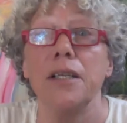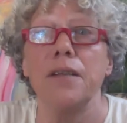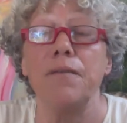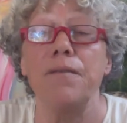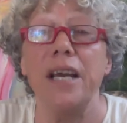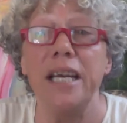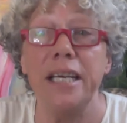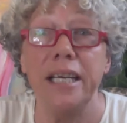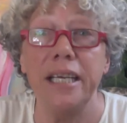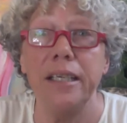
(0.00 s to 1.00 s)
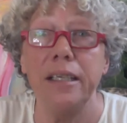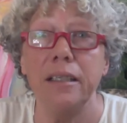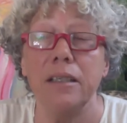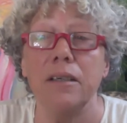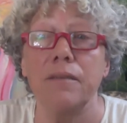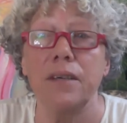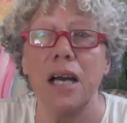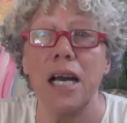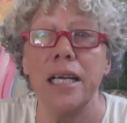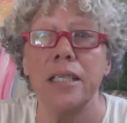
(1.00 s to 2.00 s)
The fading of
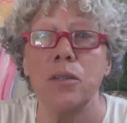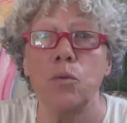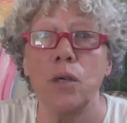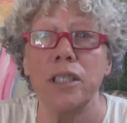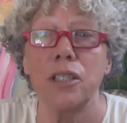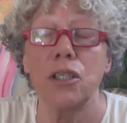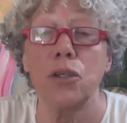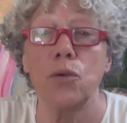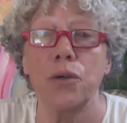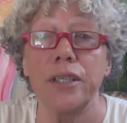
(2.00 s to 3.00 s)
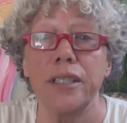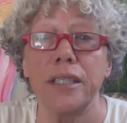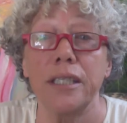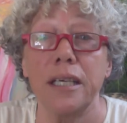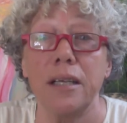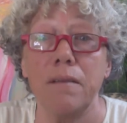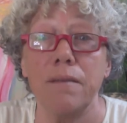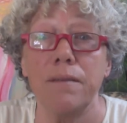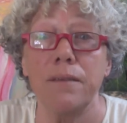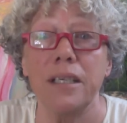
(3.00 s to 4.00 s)
Gaia's once glorious self
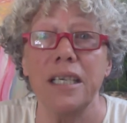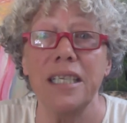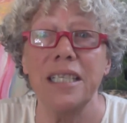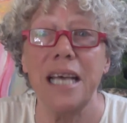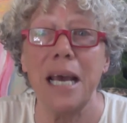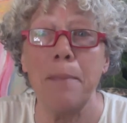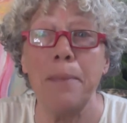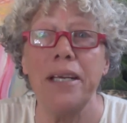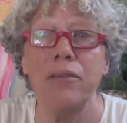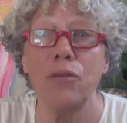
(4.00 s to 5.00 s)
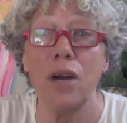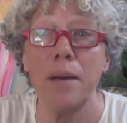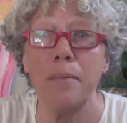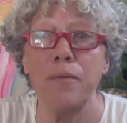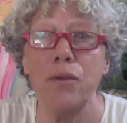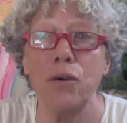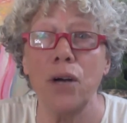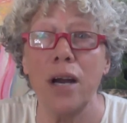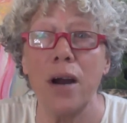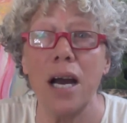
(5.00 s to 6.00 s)
is happening right before
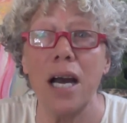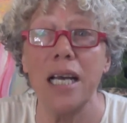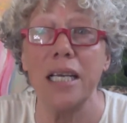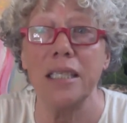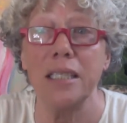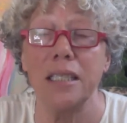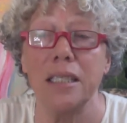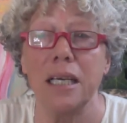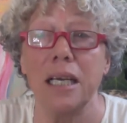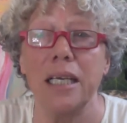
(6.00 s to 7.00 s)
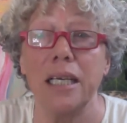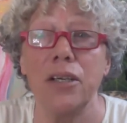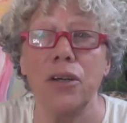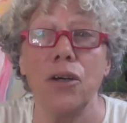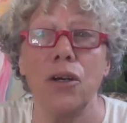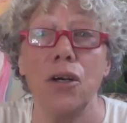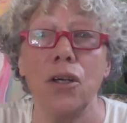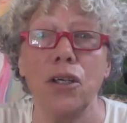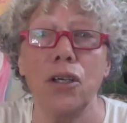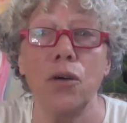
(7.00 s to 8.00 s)
our eyes and can no
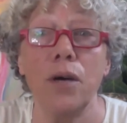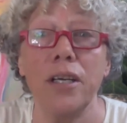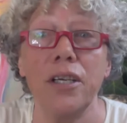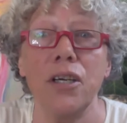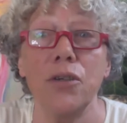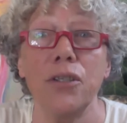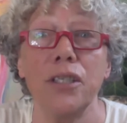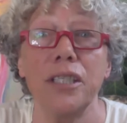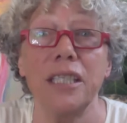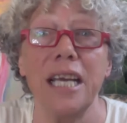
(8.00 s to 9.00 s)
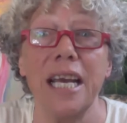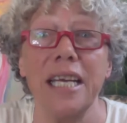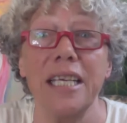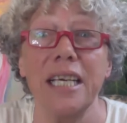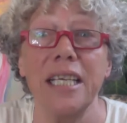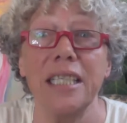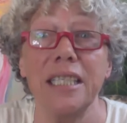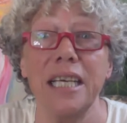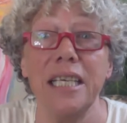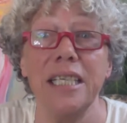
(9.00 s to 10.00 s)
longer go unnoticed and
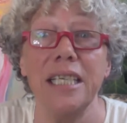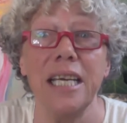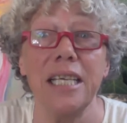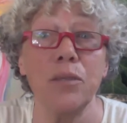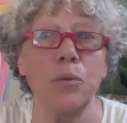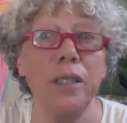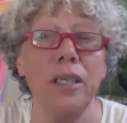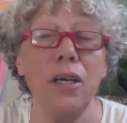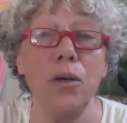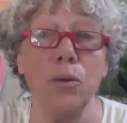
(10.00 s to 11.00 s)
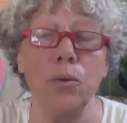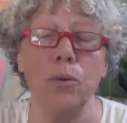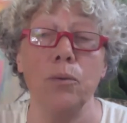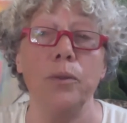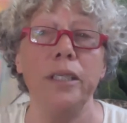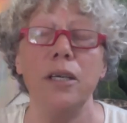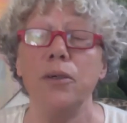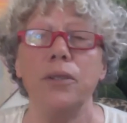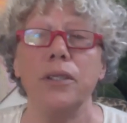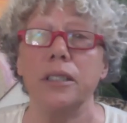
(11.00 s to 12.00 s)
unattended, as we know. We
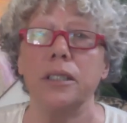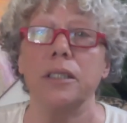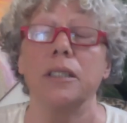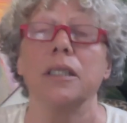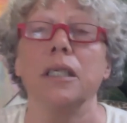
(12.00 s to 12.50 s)
know this.